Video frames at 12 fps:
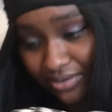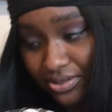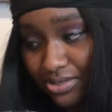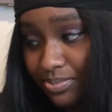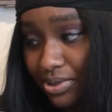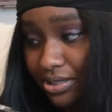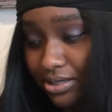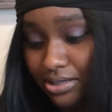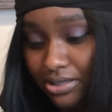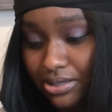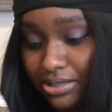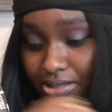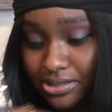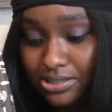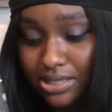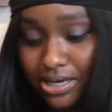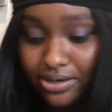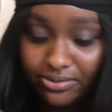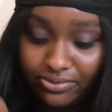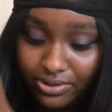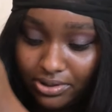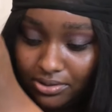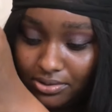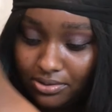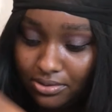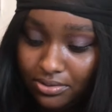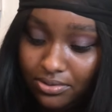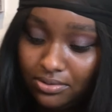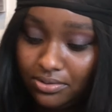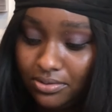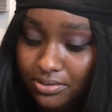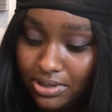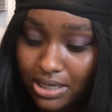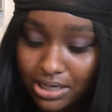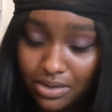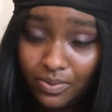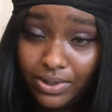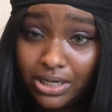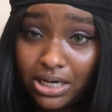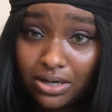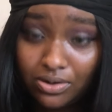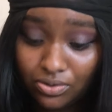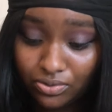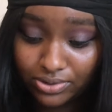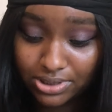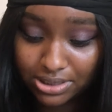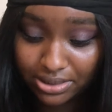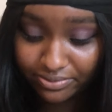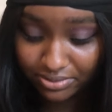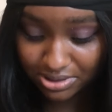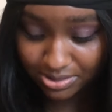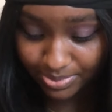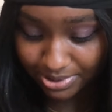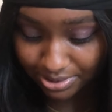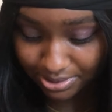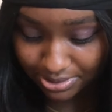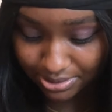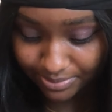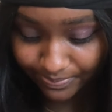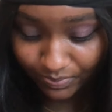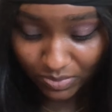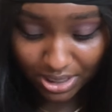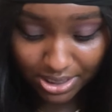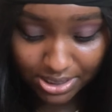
to put anything inside of it. And I would not overstuff this purse. I